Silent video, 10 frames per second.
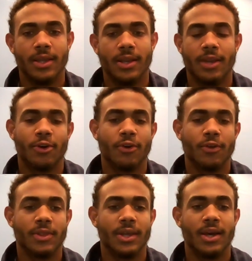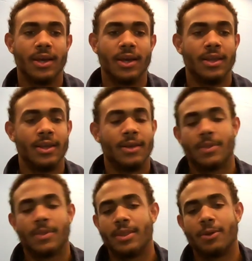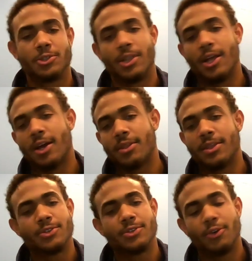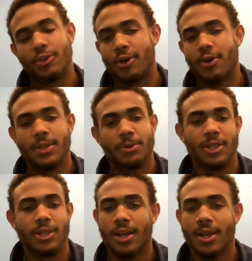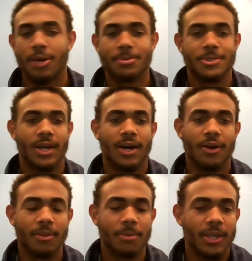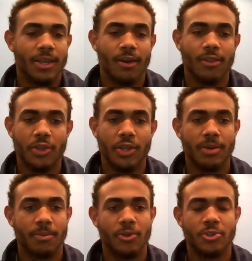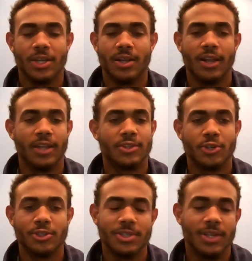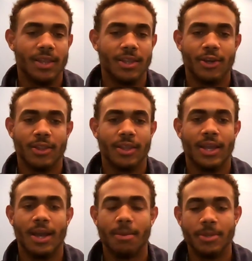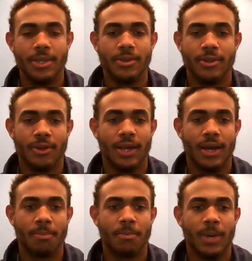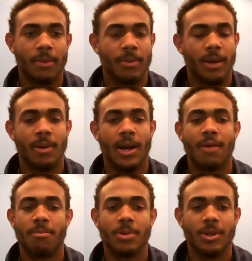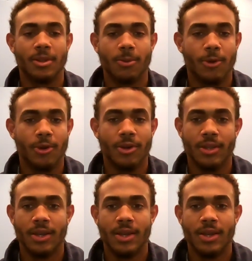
And I know that there was a lot of things going on. There was a lot of ups and downs at the beginning of the year, but just kind of like trusting that. At the end of the day, I'm me, you know, like I've put up the work.